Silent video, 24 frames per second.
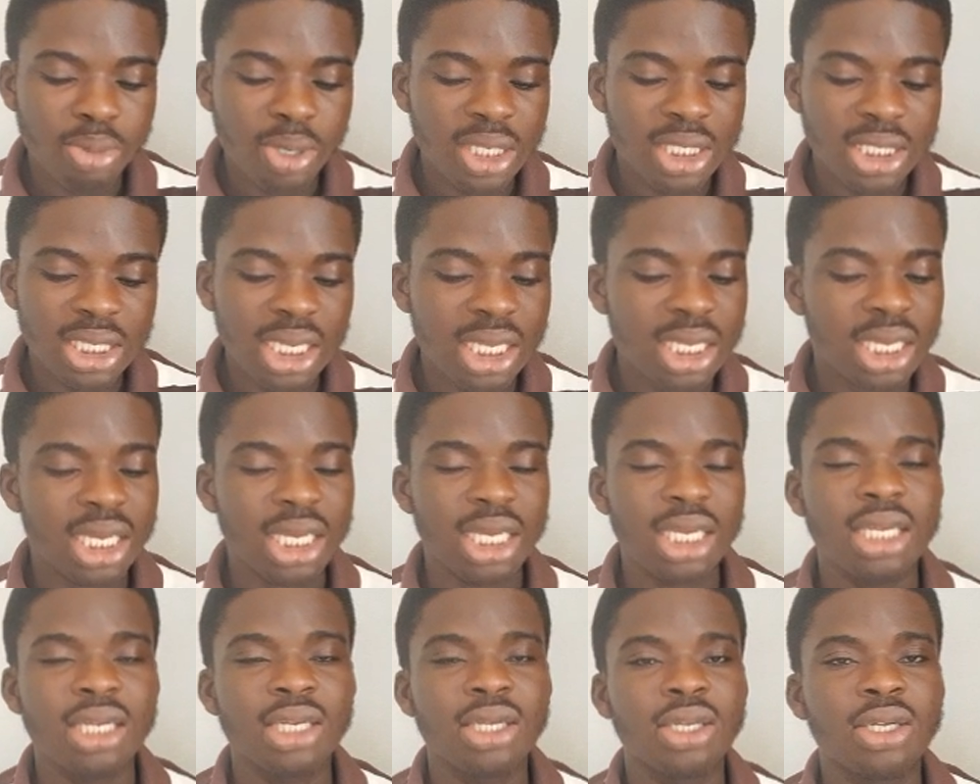basic
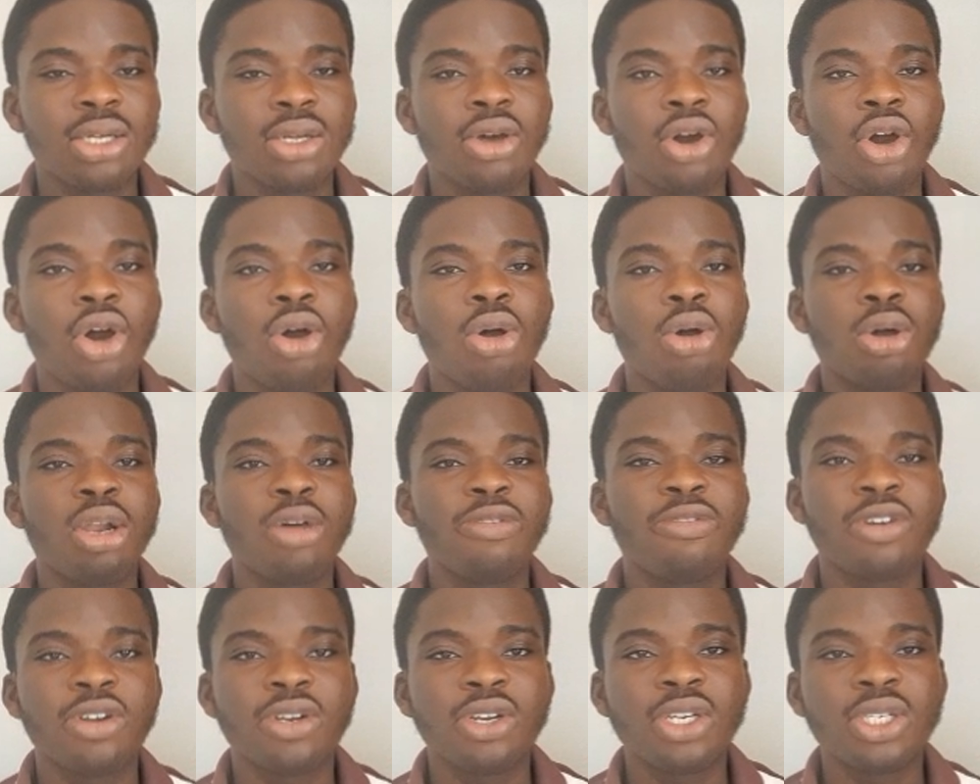or the
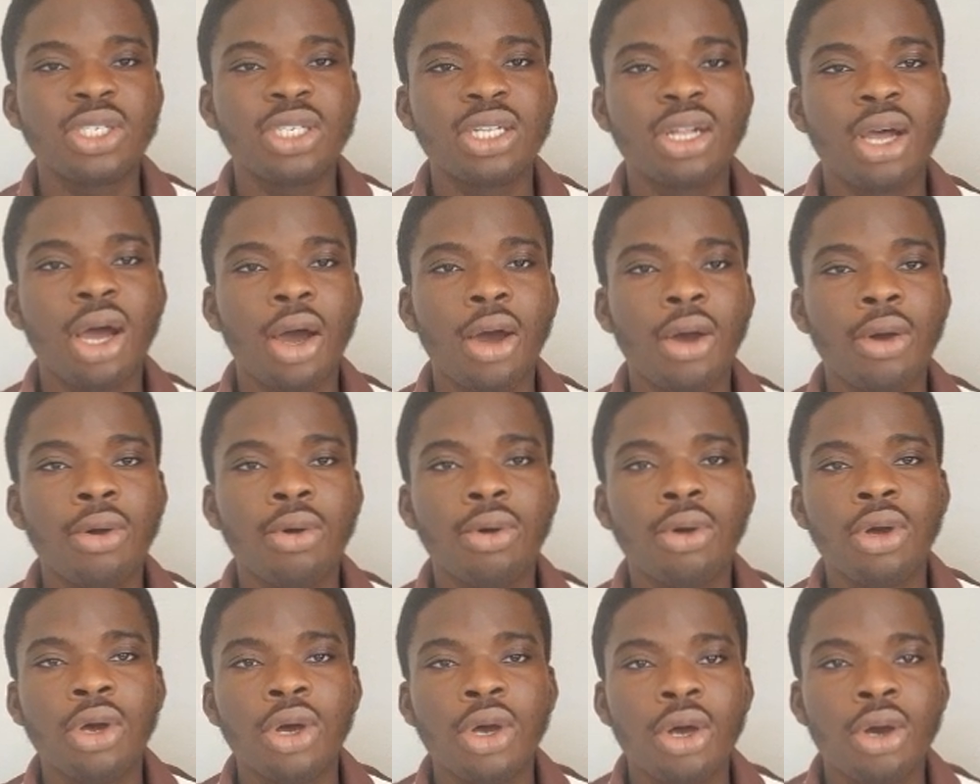
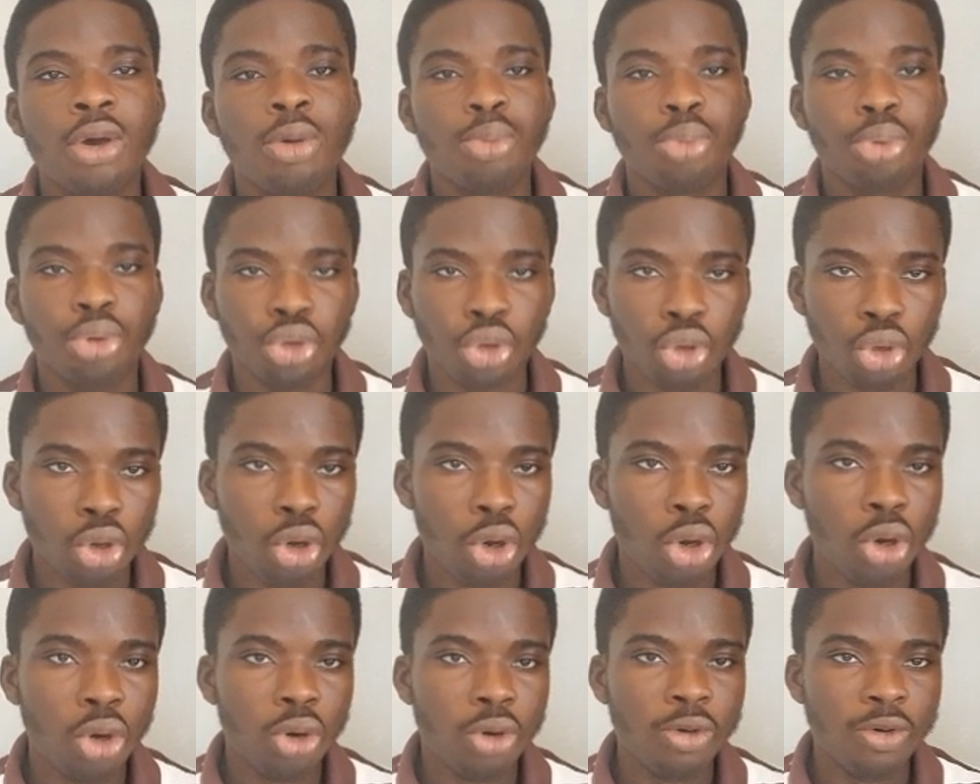foundational
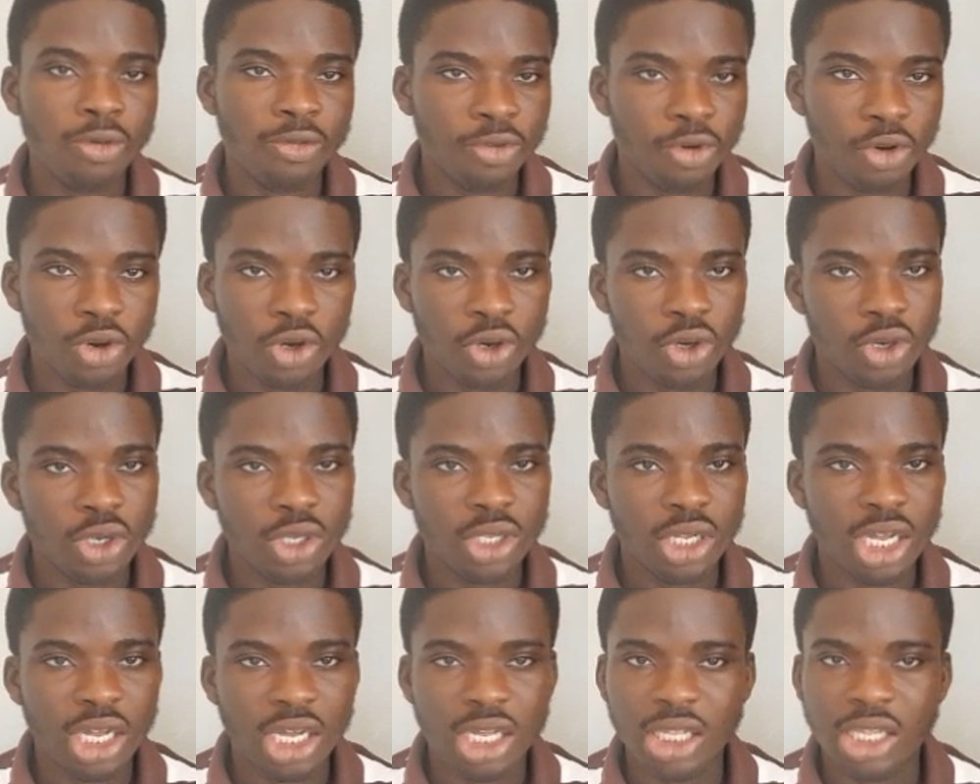protocol for
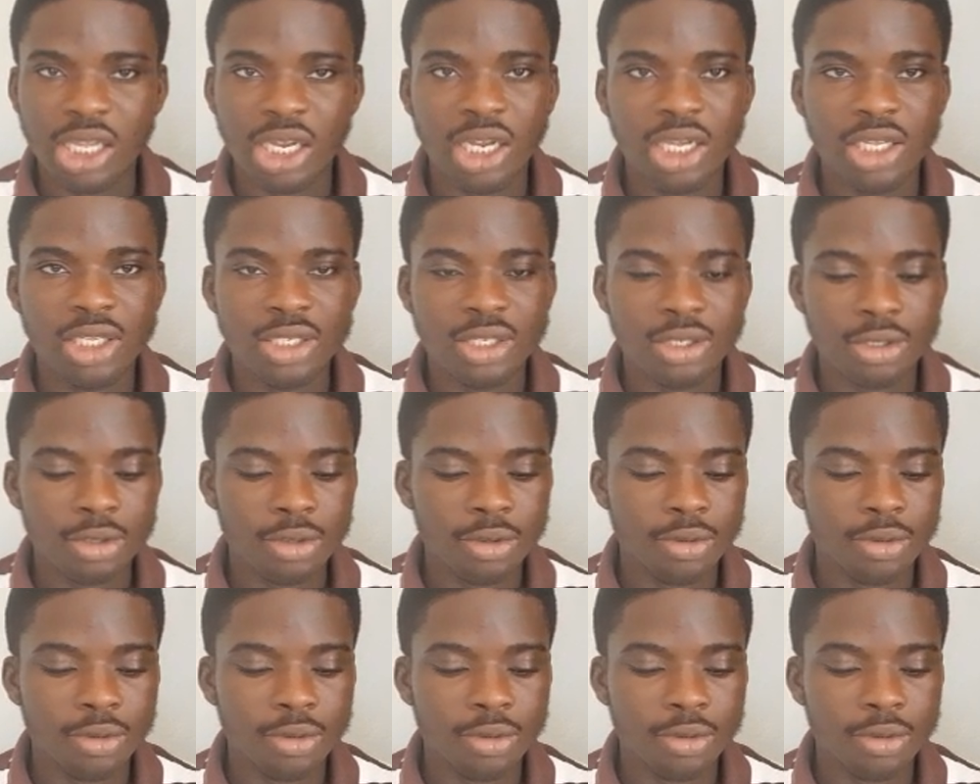the internet.